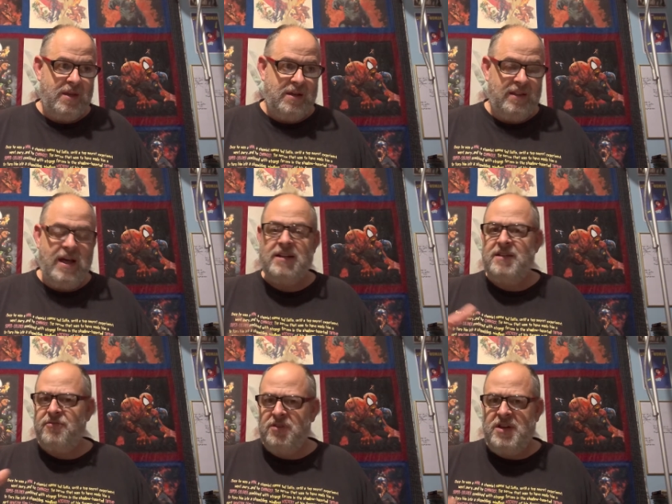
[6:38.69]
a lot of
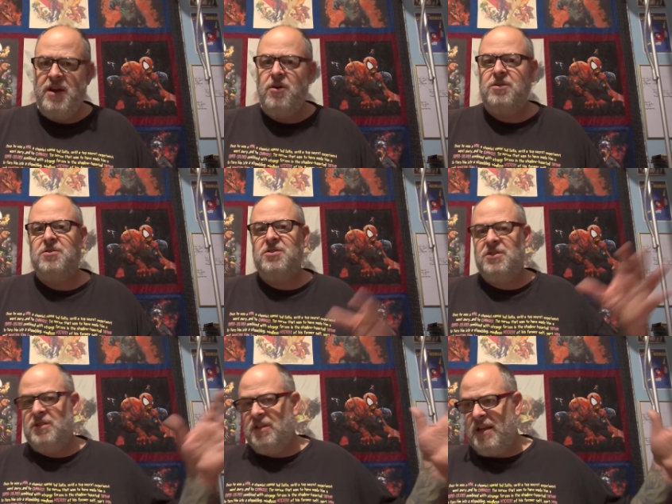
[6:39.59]
different characters
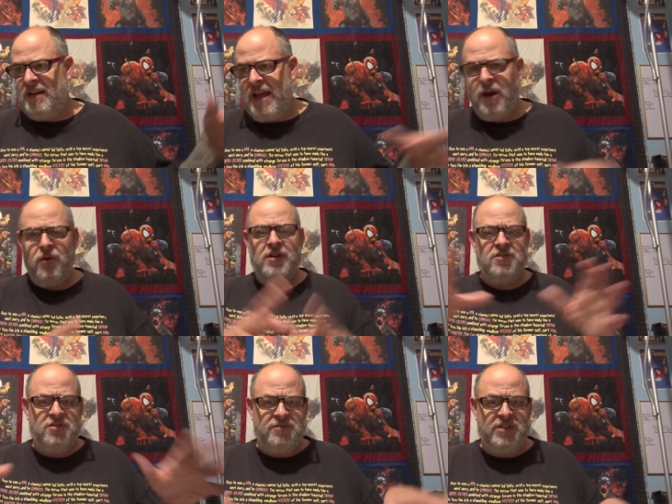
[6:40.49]
and, and
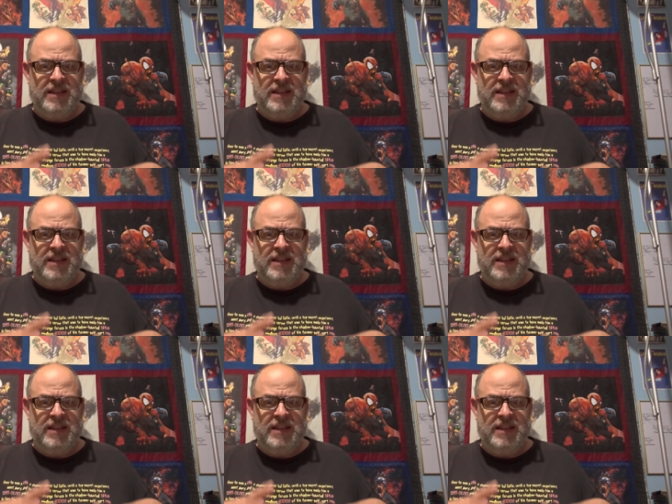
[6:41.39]
areas of the